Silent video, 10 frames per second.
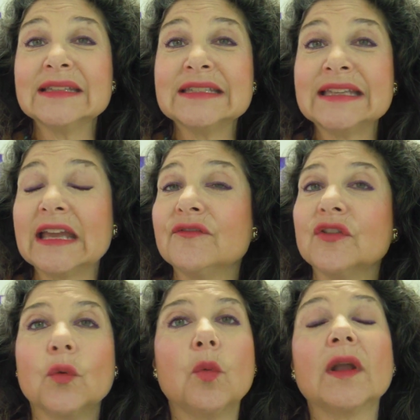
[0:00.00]
today for
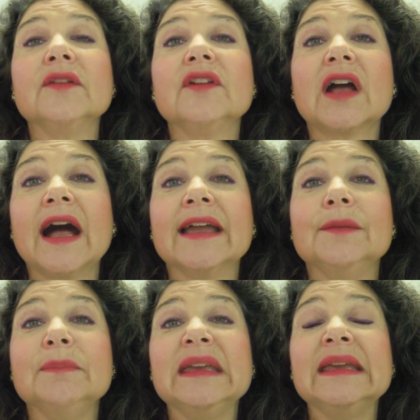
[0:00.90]
the one of a
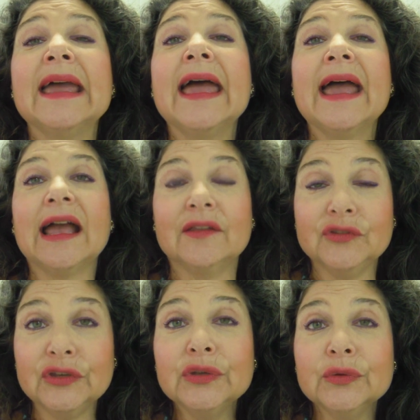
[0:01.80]
kind, me
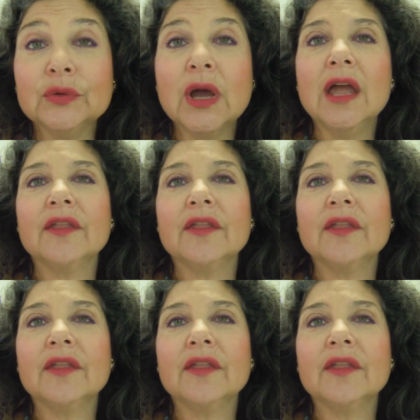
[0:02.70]
and you,